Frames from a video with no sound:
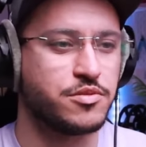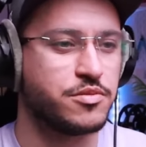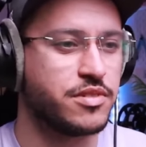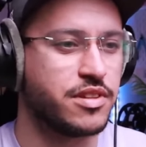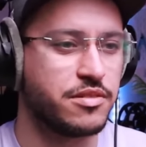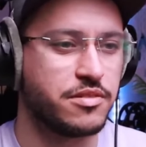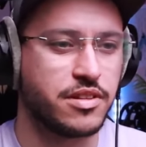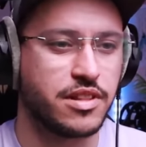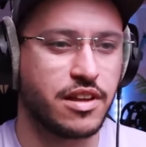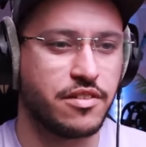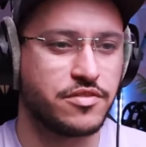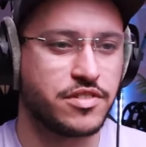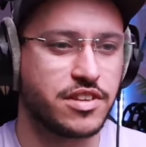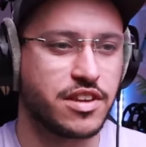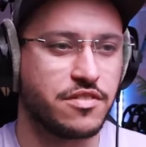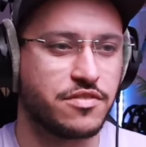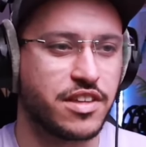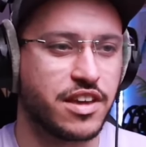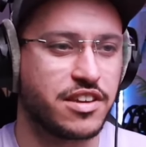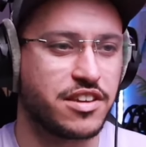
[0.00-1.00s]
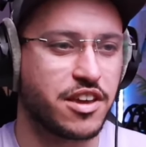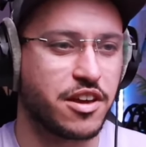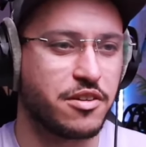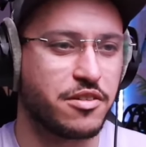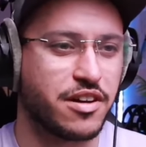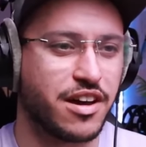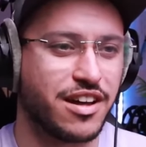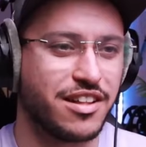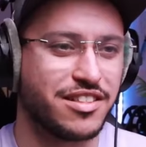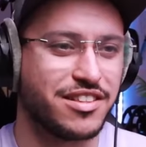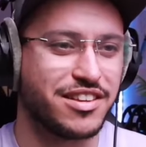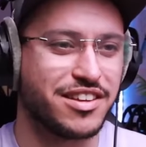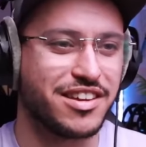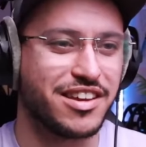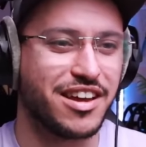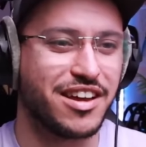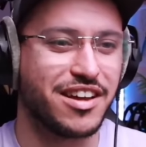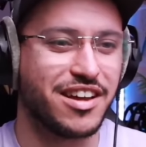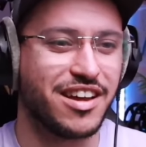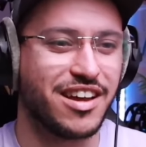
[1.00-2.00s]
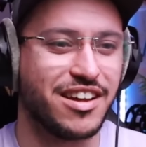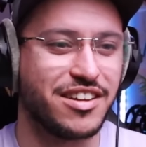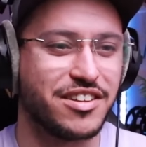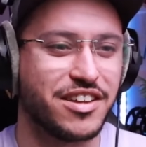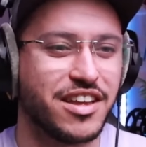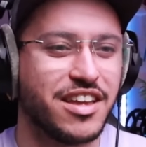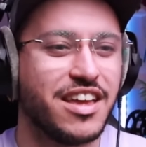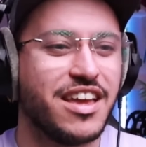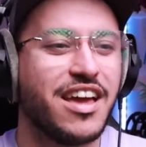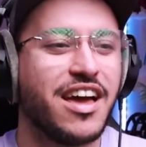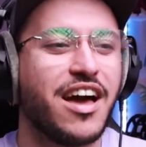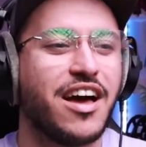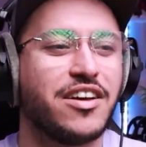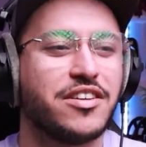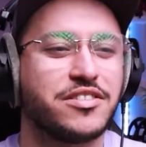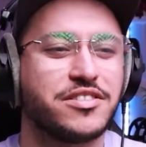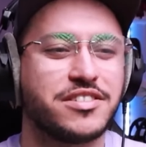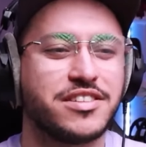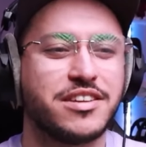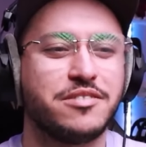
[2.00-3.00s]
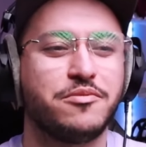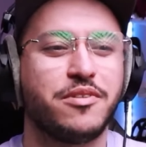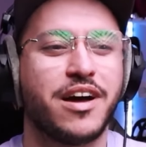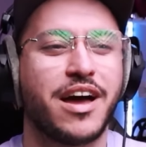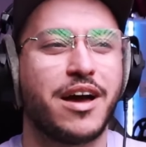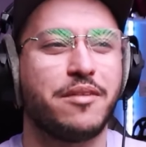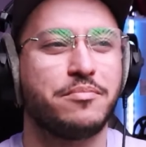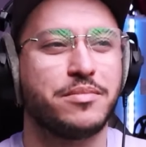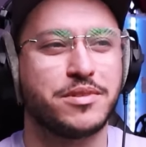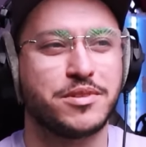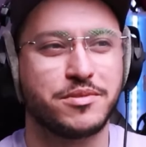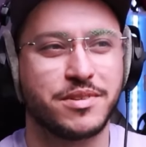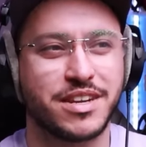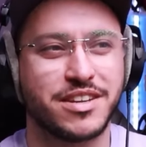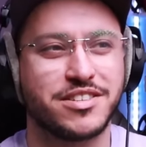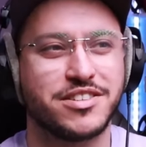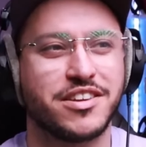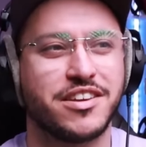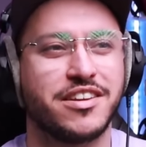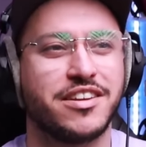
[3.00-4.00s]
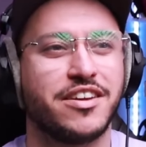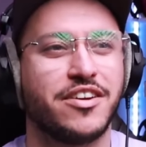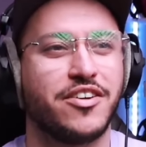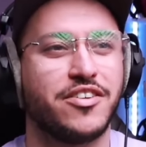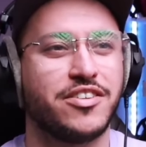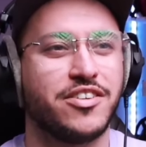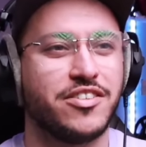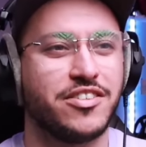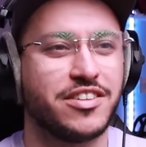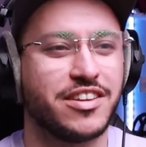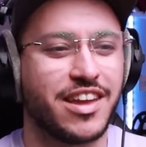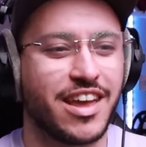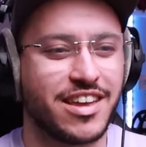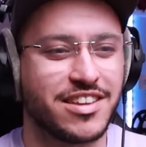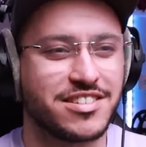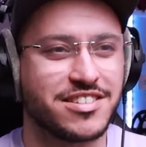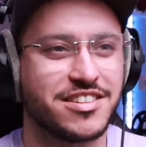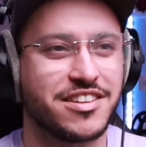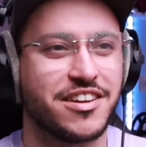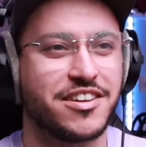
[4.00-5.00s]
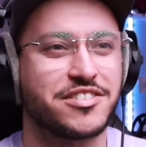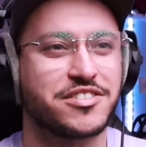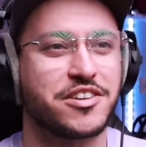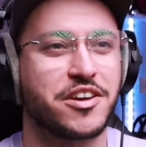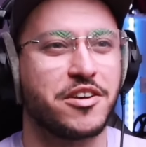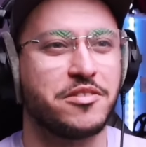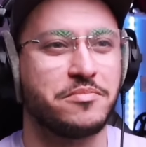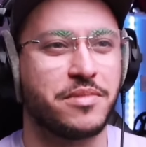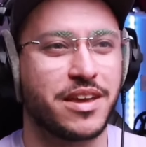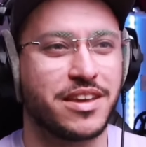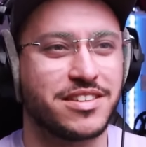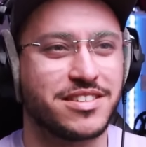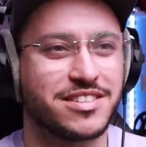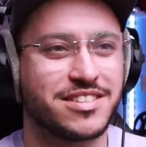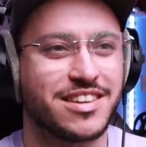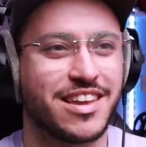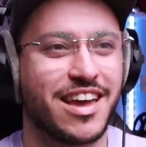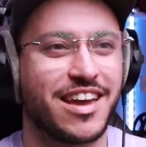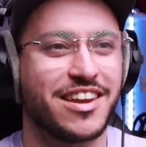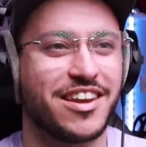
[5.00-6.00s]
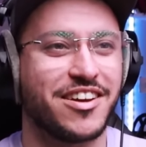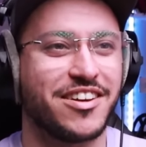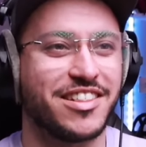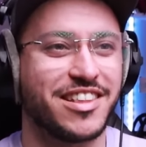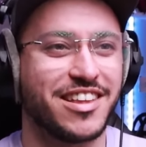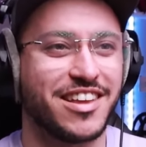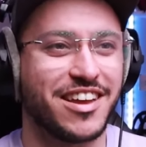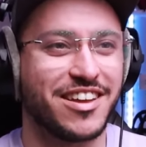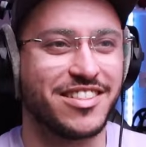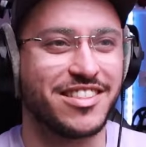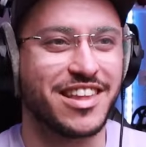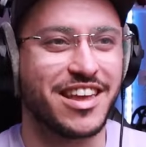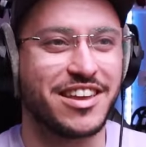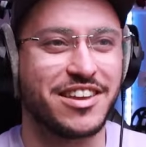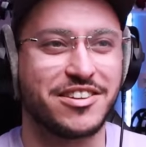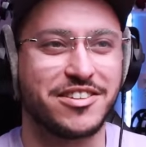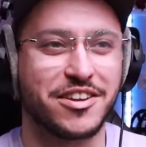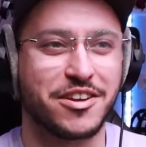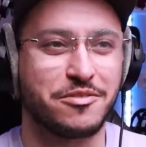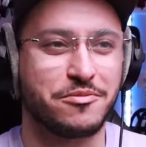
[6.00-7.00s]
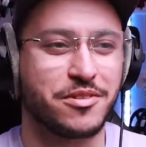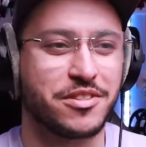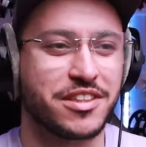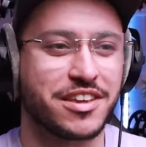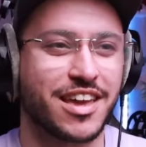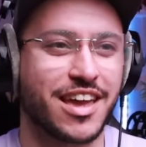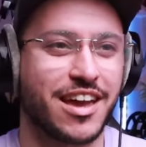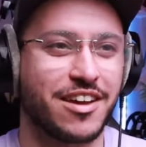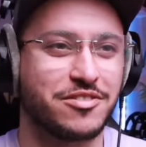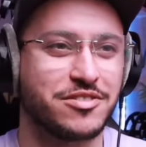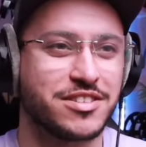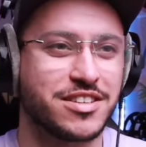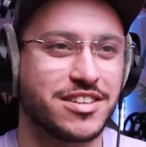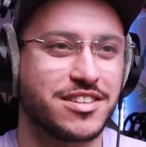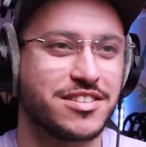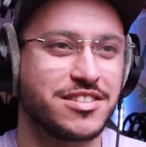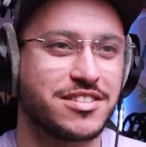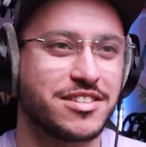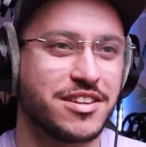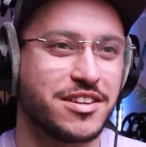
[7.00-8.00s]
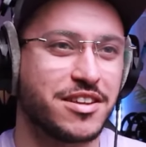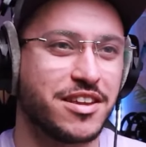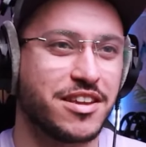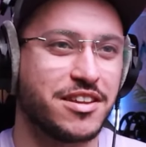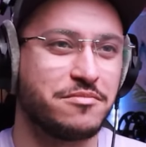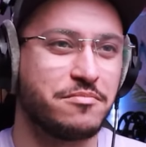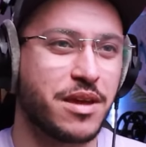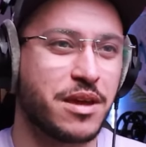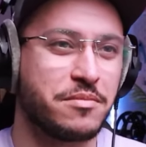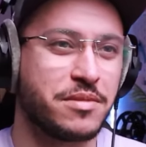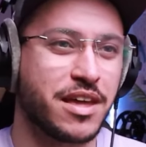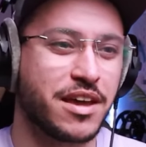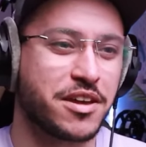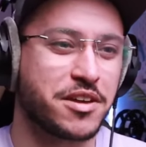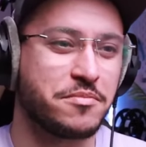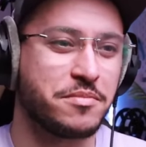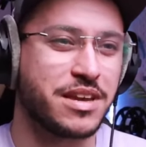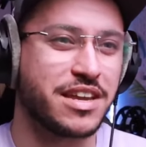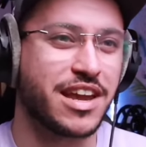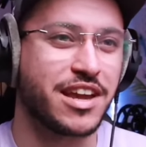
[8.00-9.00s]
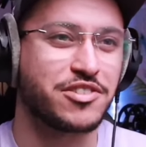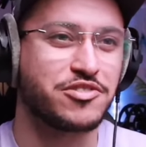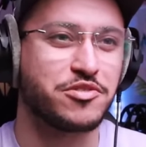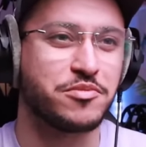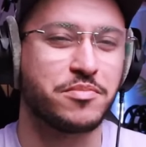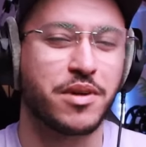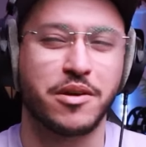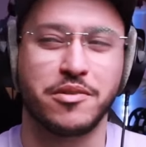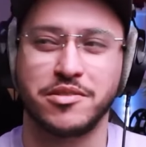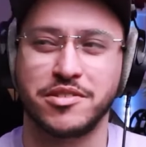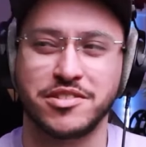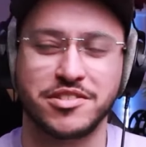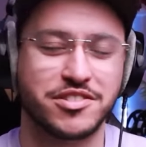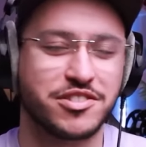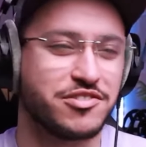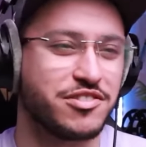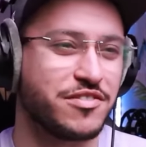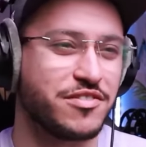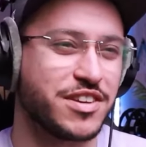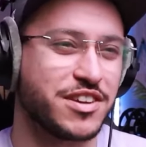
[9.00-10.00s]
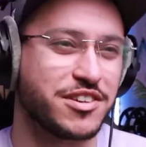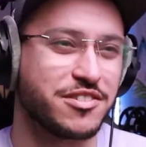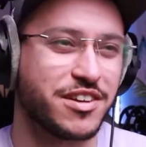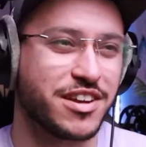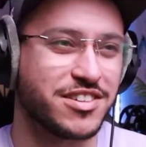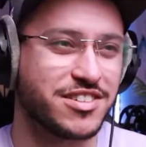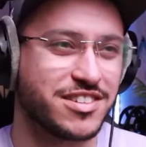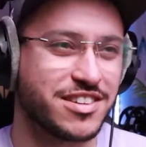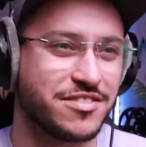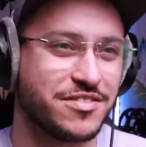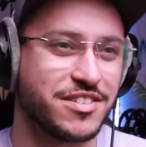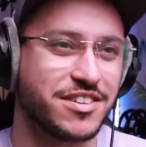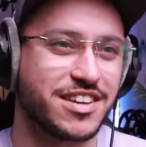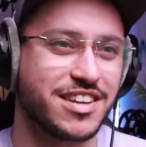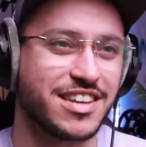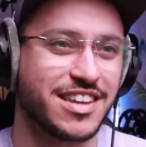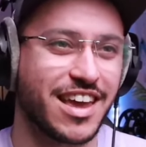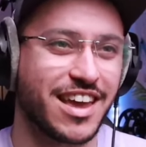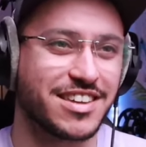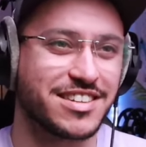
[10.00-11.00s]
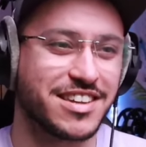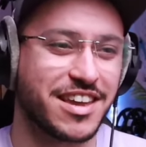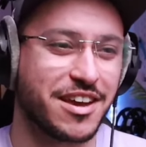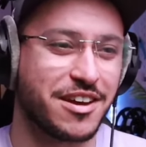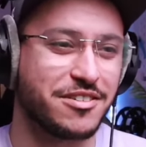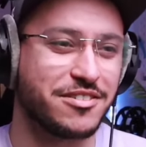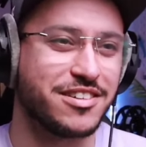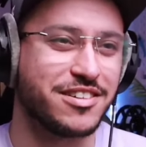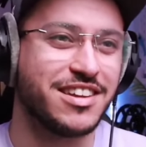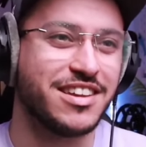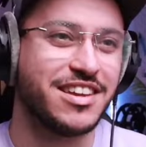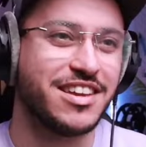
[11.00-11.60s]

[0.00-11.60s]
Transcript: Well, I'll have to give that a go. I'll see what happens when I turn it on SCR's code base, and I'll let you know what the count is, and maybe that can be an extra bonus trivia question if you can guess how